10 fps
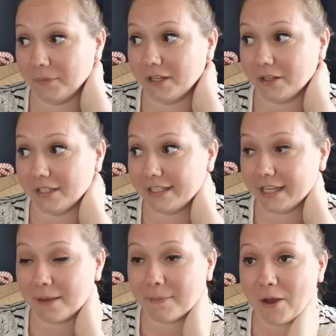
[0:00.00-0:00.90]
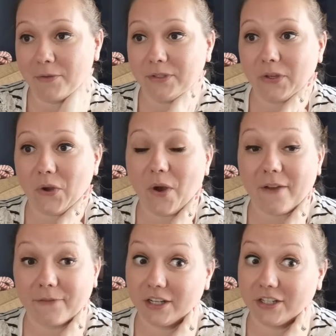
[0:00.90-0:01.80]
the list came out, so I
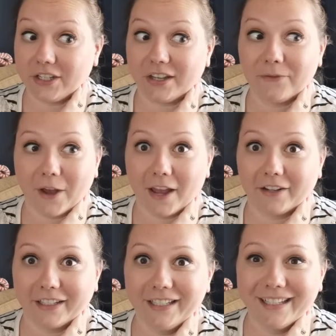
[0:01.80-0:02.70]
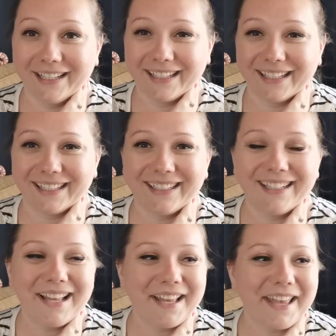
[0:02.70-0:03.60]
finished it finally.
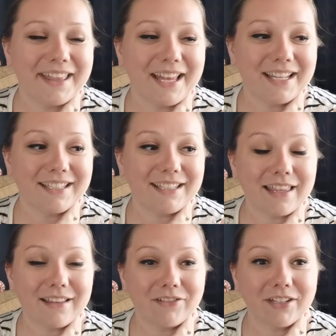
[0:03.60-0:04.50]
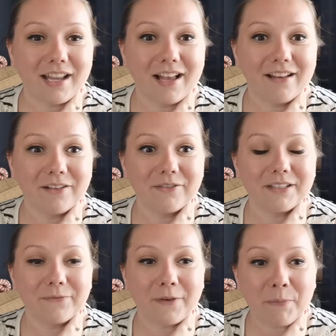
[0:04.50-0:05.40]
Then Death on the Nile
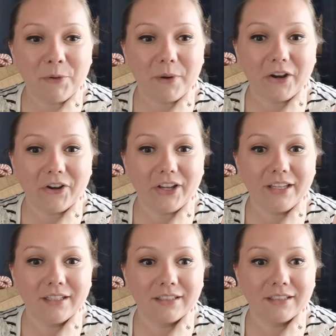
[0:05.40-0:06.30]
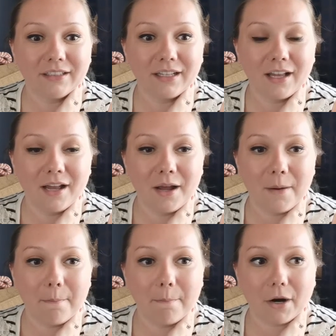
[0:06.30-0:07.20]
was February.
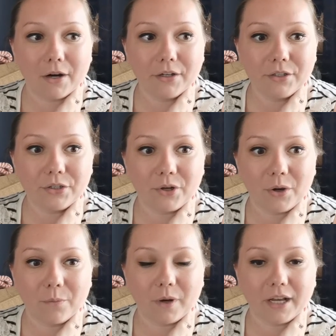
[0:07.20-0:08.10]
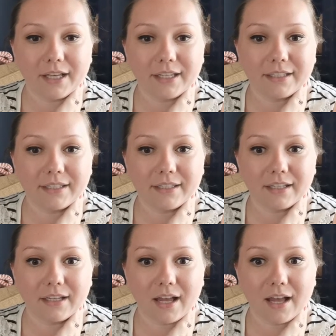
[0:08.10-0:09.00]
March was